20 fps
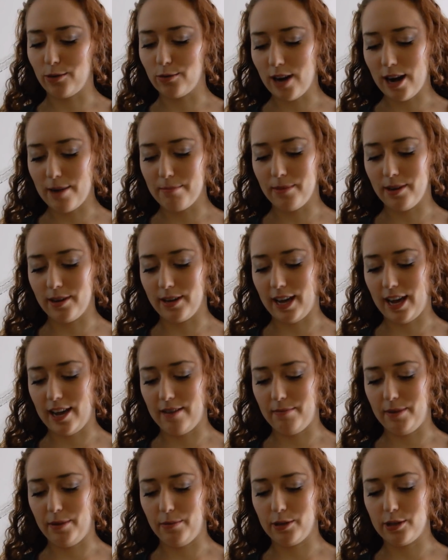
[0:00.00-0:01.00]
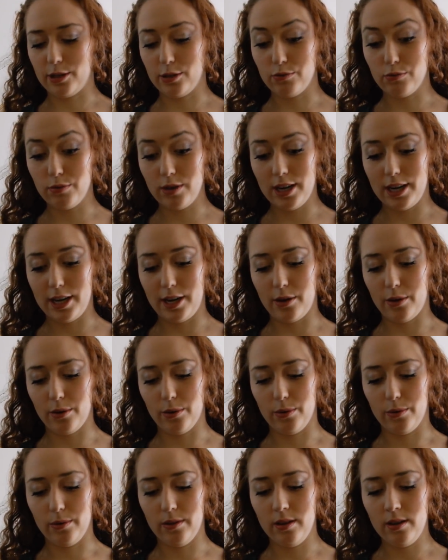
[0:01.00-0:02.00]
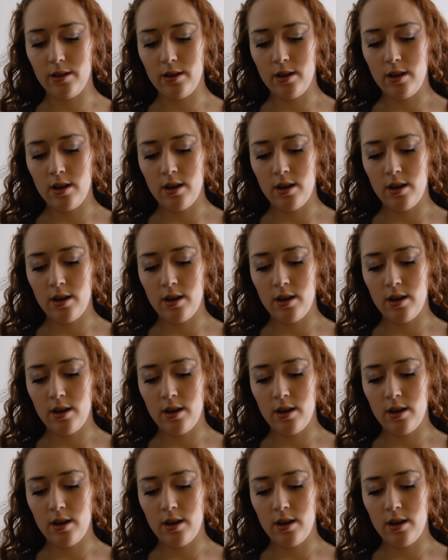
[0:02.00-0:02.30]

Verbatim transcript: grandma gave me, which is really cool.